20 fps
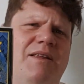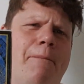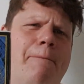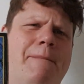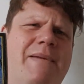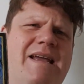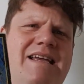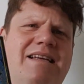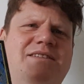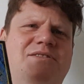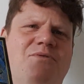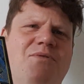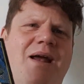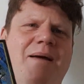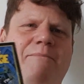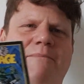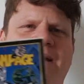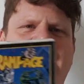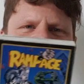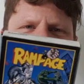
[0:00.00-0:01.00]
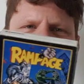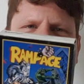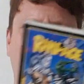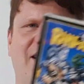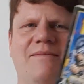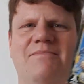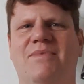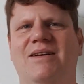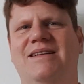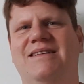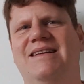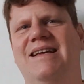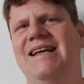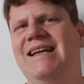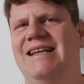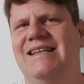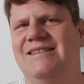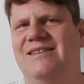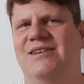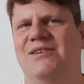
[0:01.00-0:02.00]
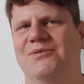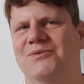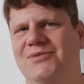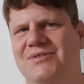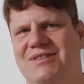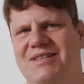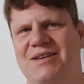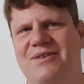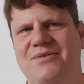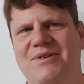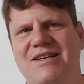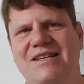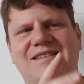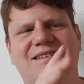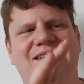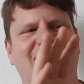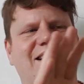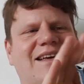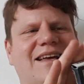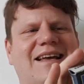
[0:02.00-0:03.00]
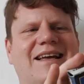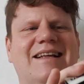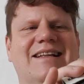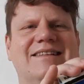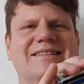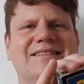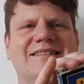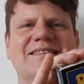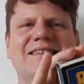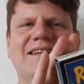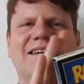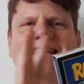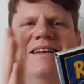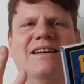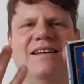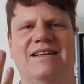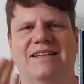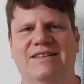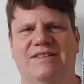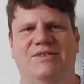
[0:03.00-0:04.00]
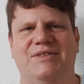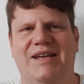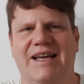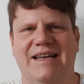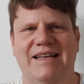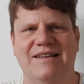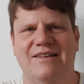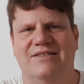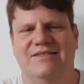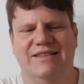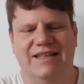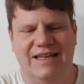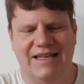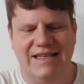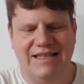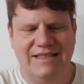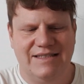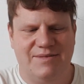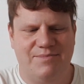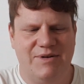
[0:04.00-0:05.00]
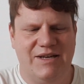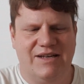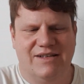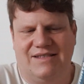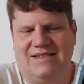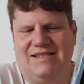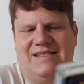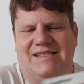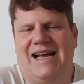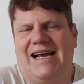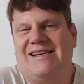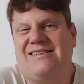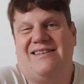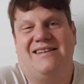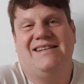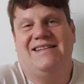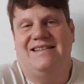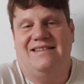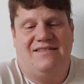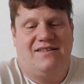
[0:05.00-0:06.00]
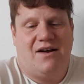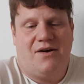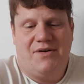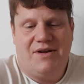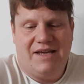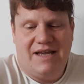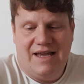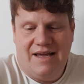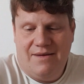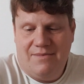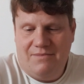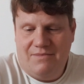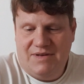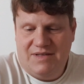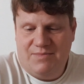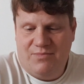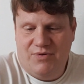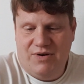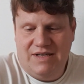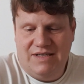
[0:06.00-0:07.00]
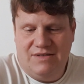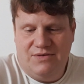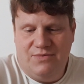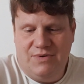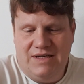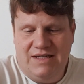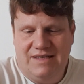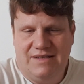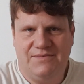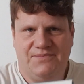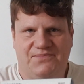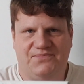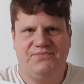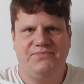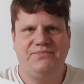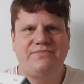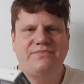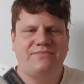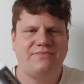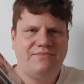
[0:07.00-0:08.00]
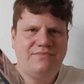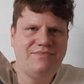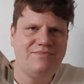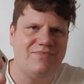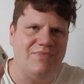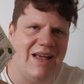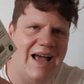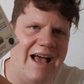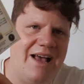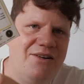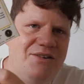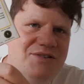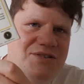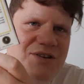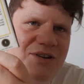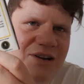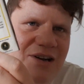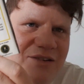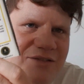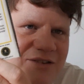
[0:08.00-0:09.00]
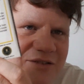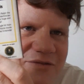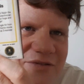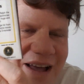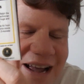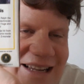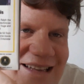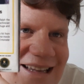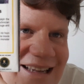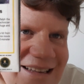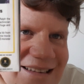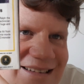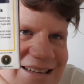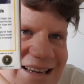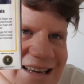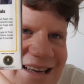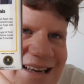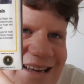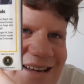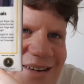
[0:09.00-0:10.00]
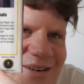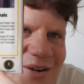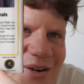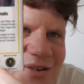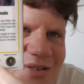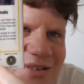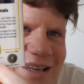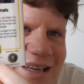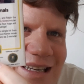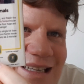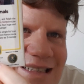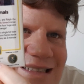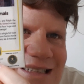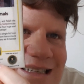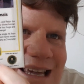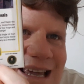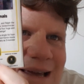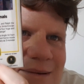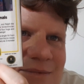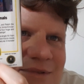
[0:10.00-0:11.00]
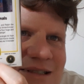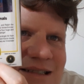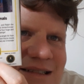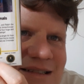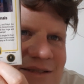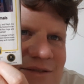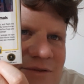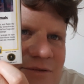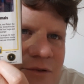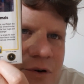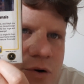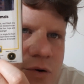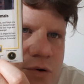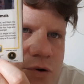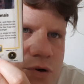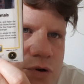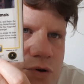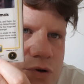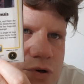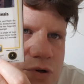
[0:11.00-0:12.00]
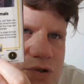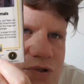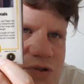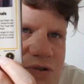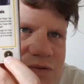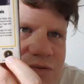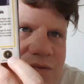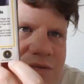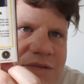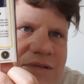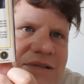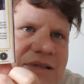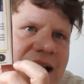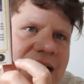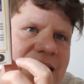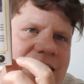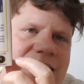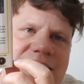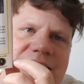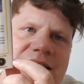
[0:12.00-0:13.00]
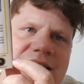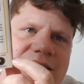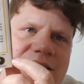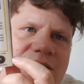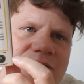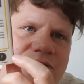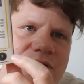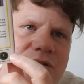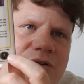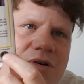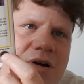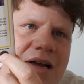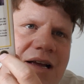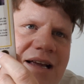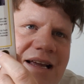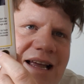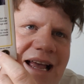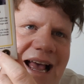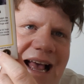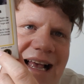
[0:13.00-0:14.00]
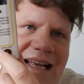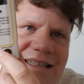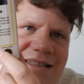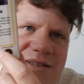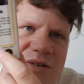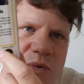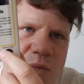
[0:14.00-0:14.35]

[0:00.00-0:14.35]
the biggest Rampage fan, but it is a cool series, and to get it on the Lynx because it's actually an Atari game, it's pretty sweet. I also love the fact that all the Lynx games focus, it's not gonna has